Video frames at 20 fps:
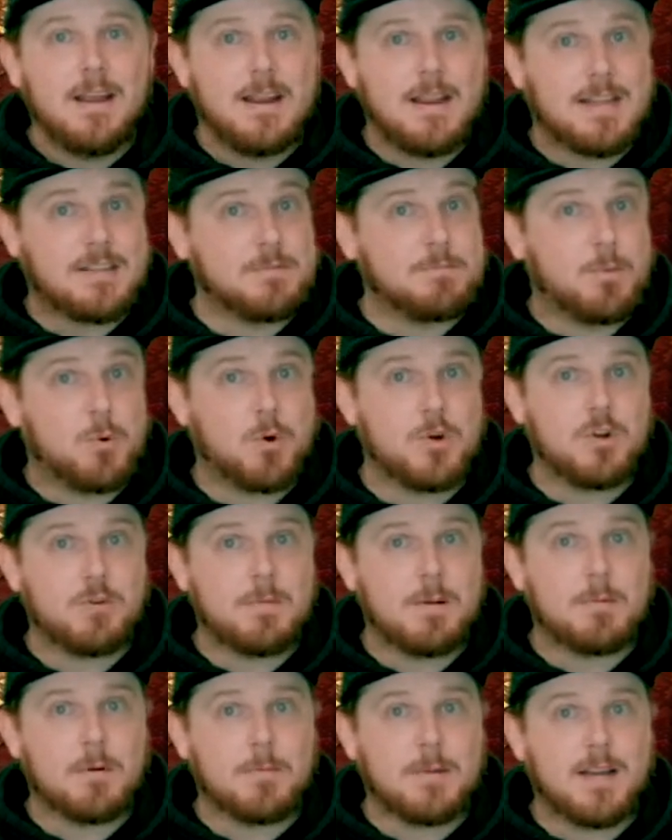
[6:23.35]
That's important to
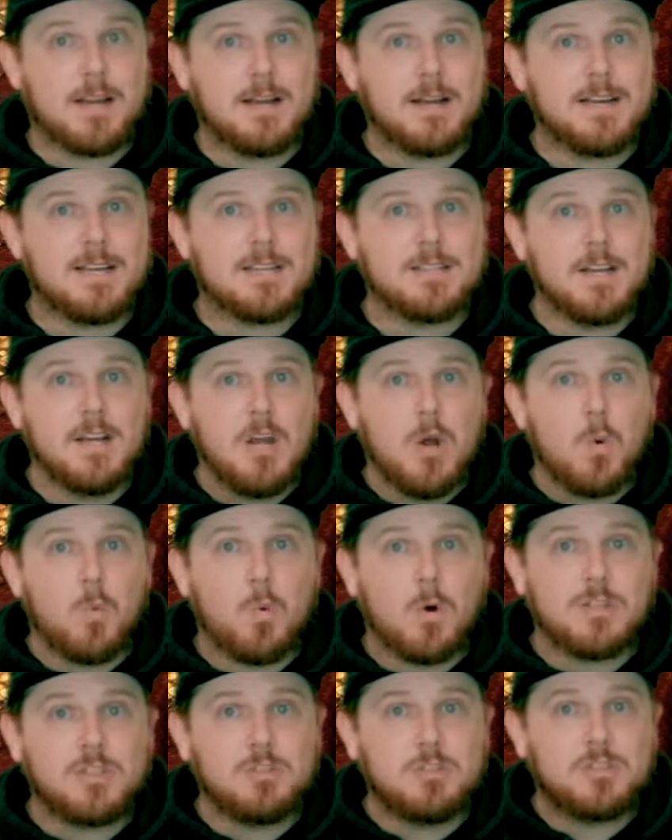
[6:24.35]
remember because
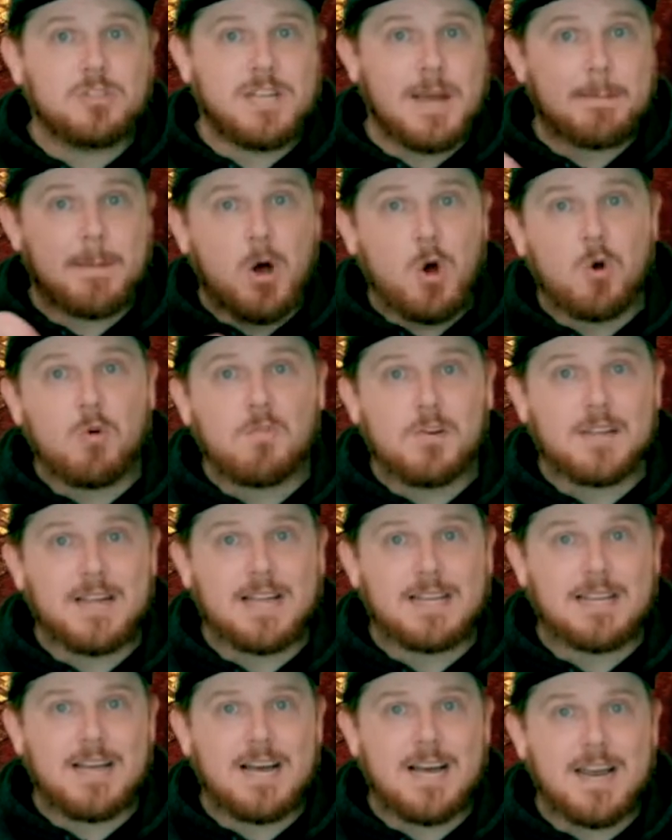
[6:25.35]
once you step over
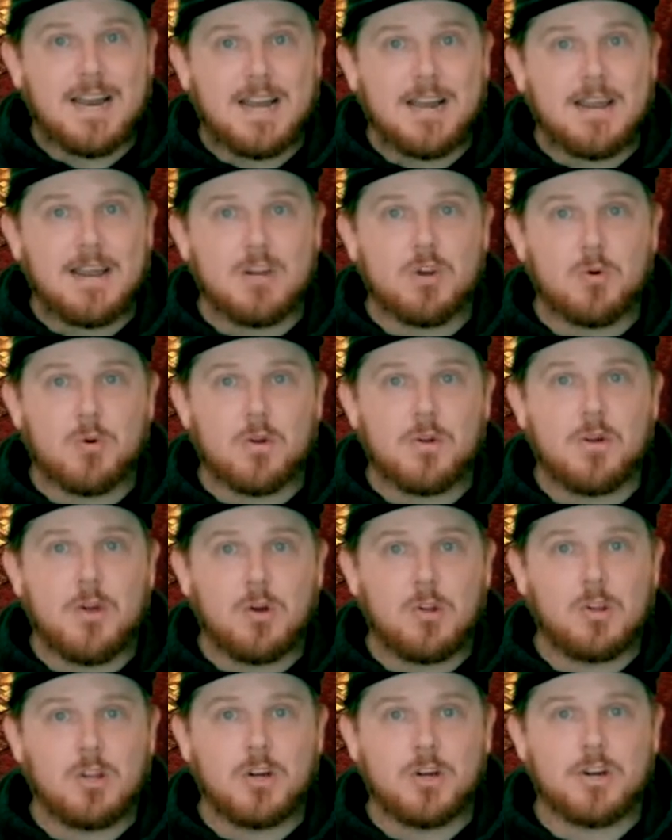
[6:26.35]
that line, you are
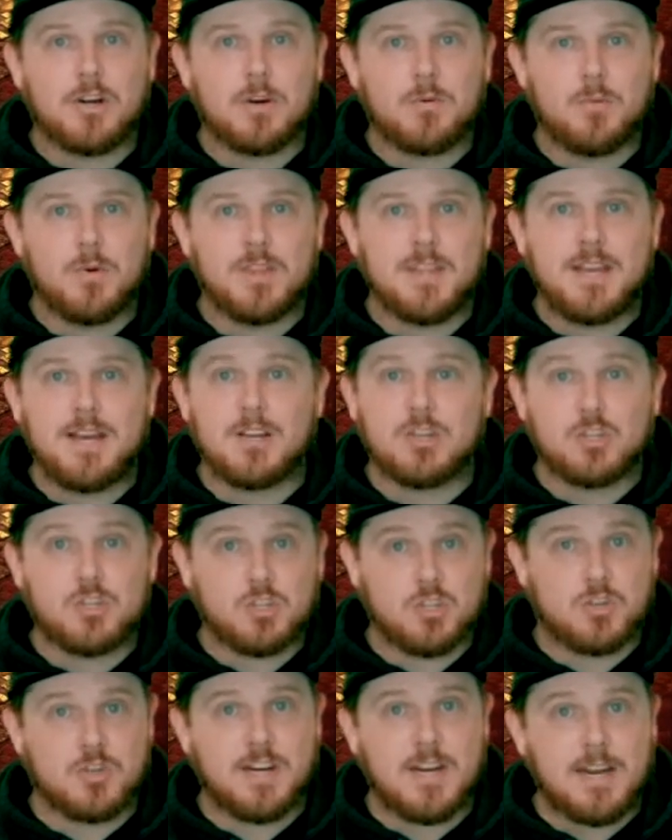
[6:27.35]
no longer within a
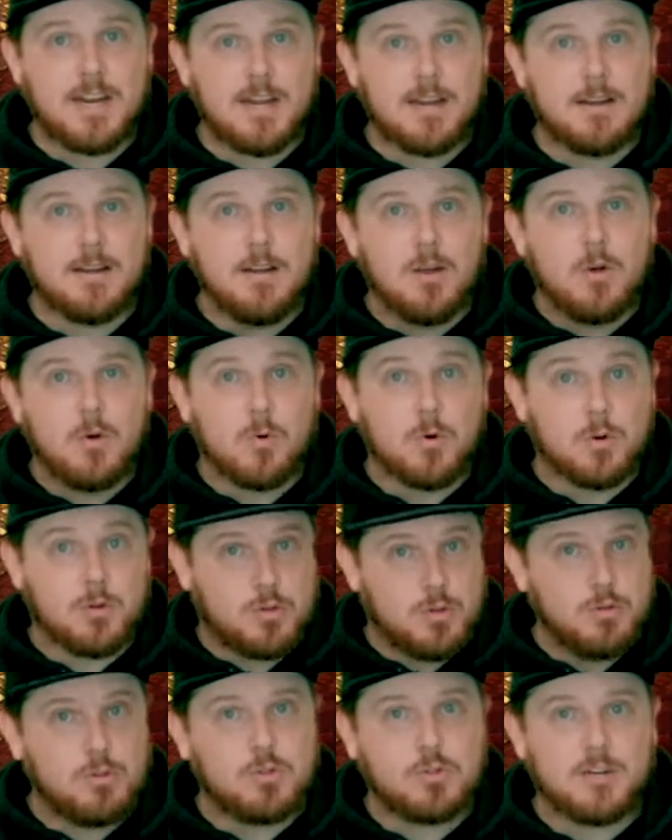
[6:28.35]
screen or
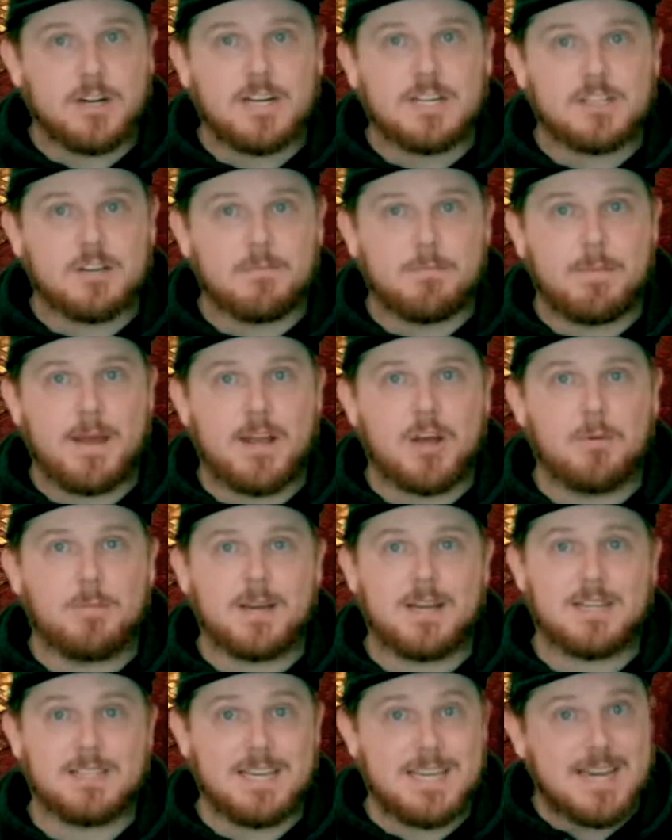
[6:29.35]
two screens of Baal
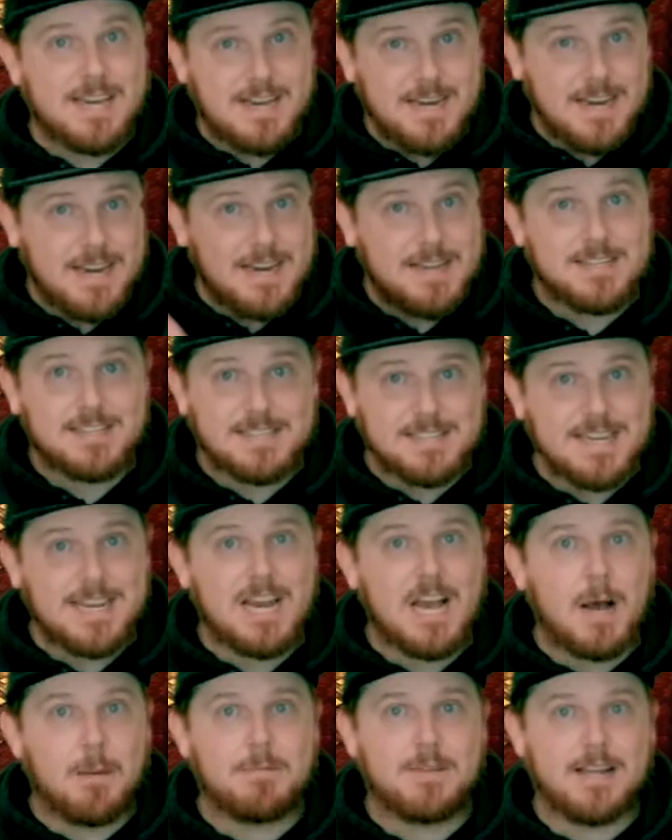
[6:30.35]
because he can again
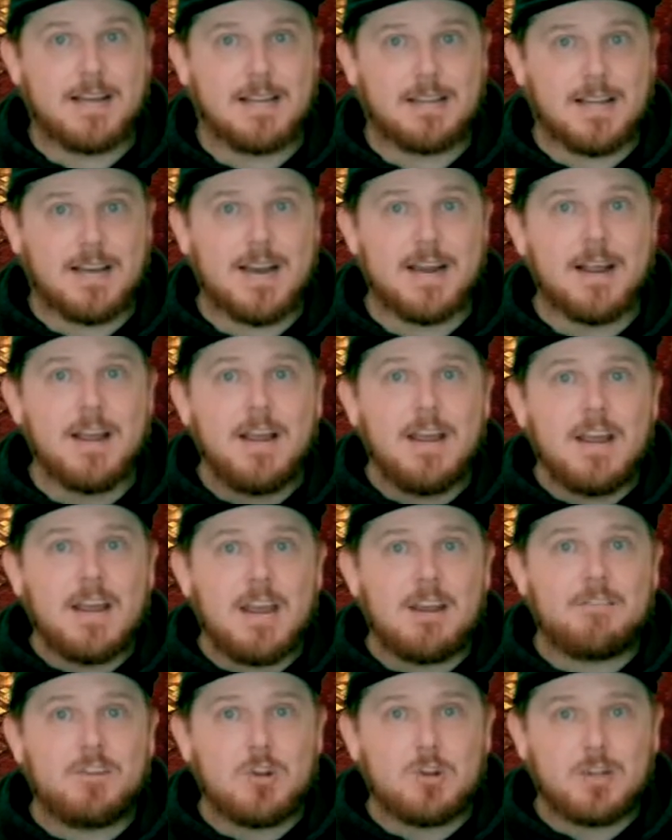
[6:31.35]
see up to that line.
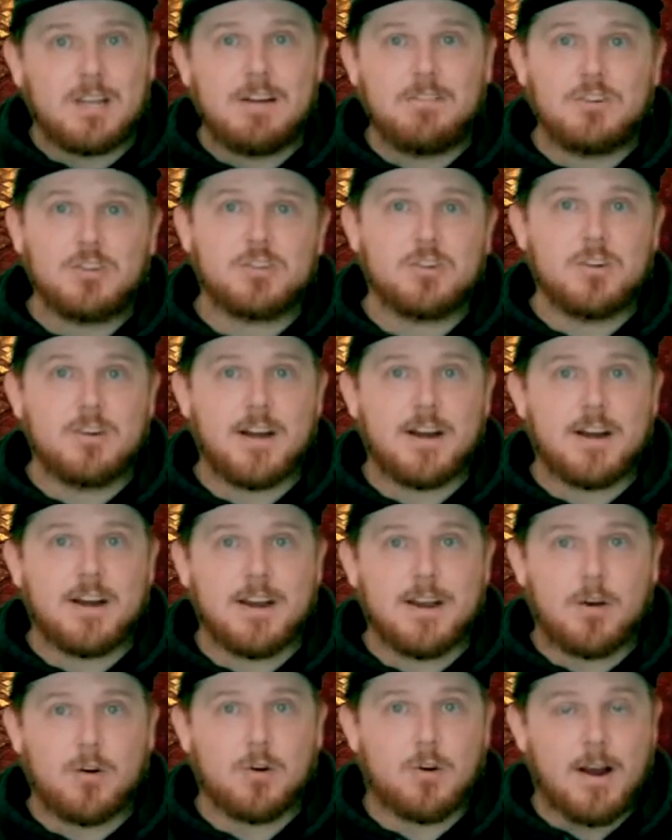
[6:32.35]
If you leave a certain
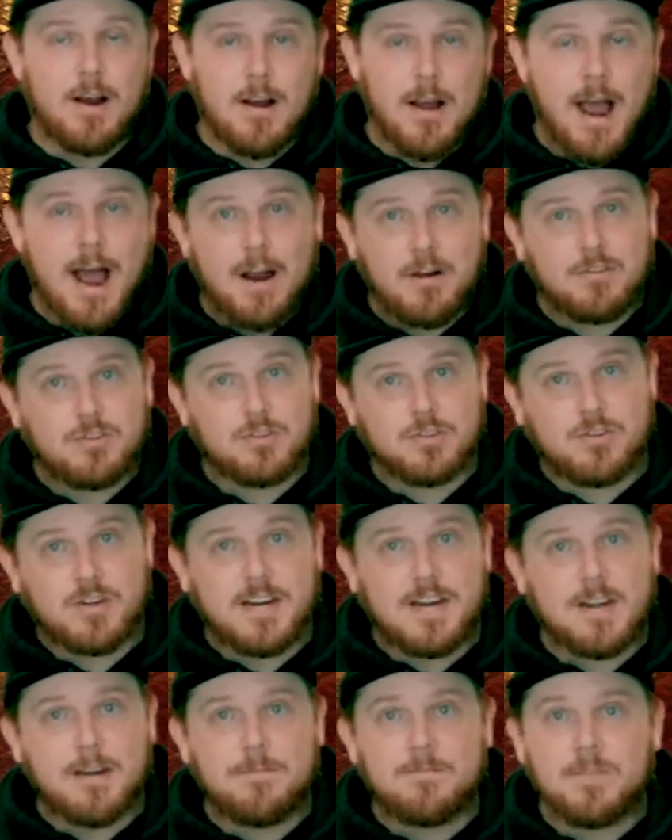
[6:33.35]
area or out of
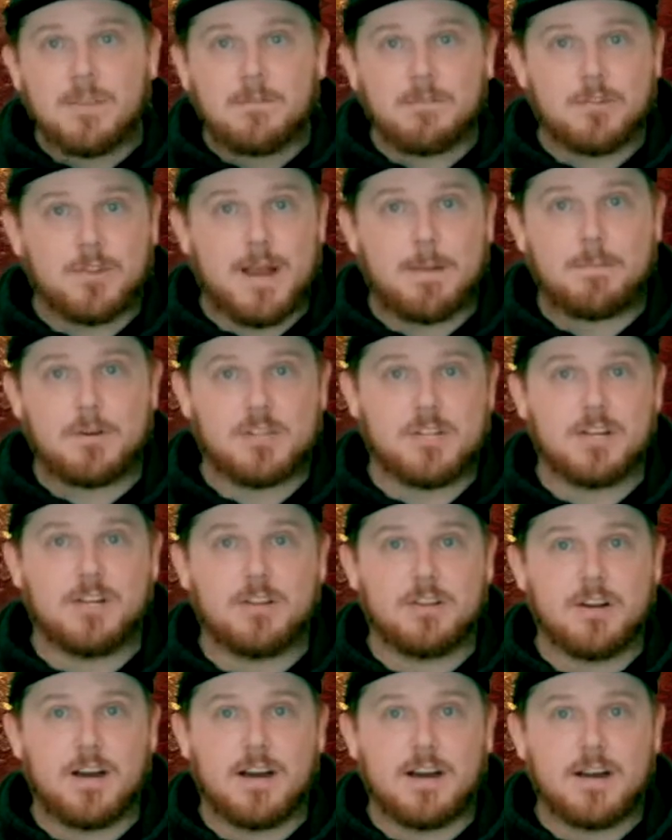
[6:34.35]
screen for that
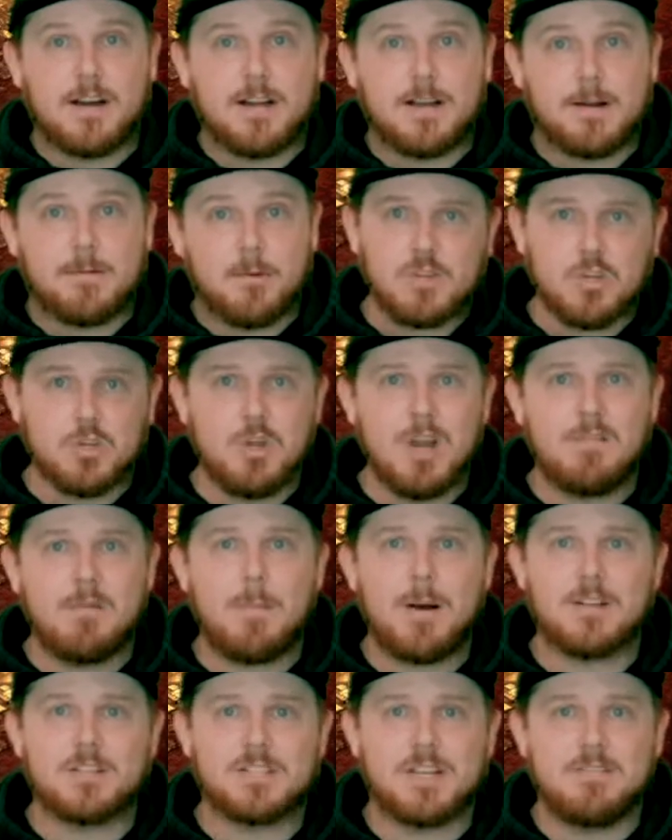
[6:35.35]
particular area, you have
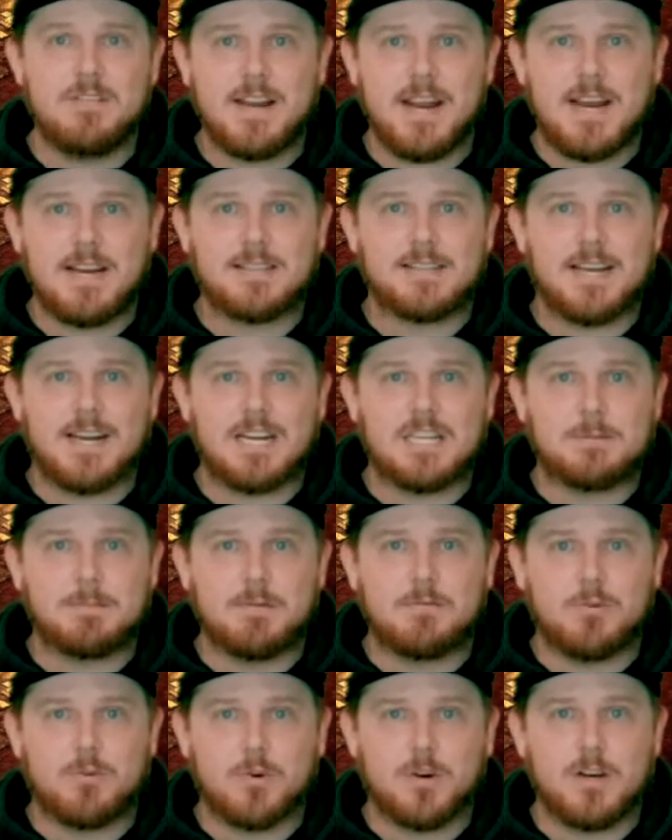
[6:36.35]
about 7 to 8 seconds
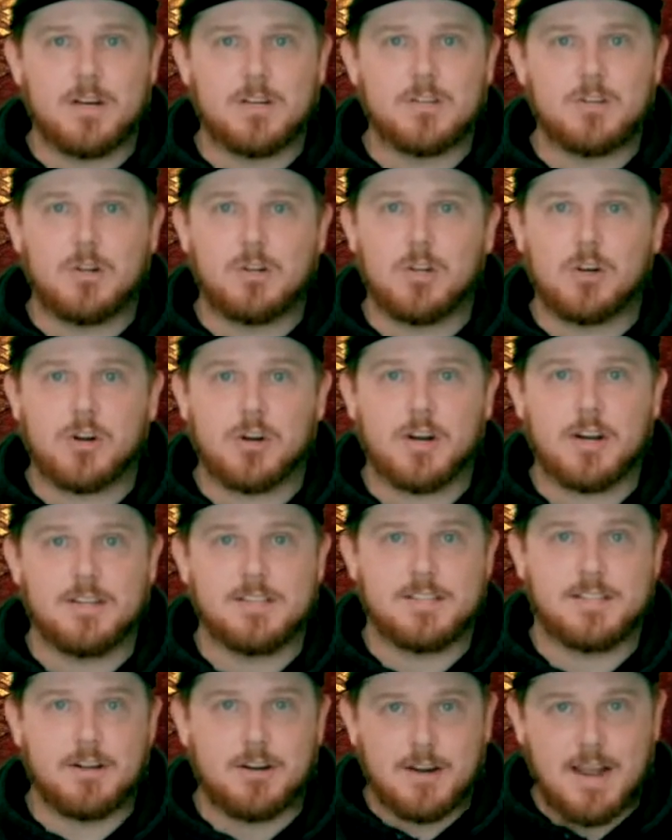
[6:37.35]
before it is no longer
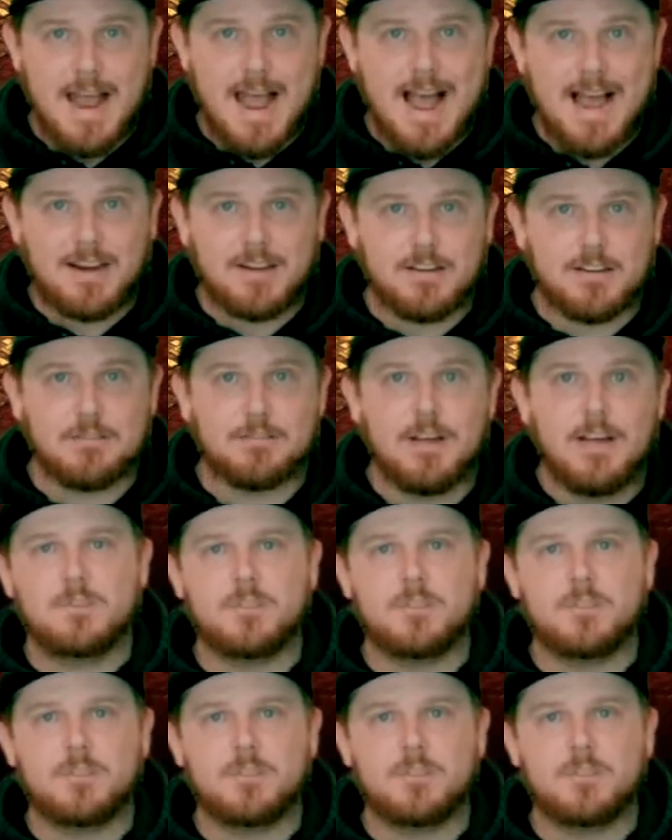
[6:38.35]
considered active.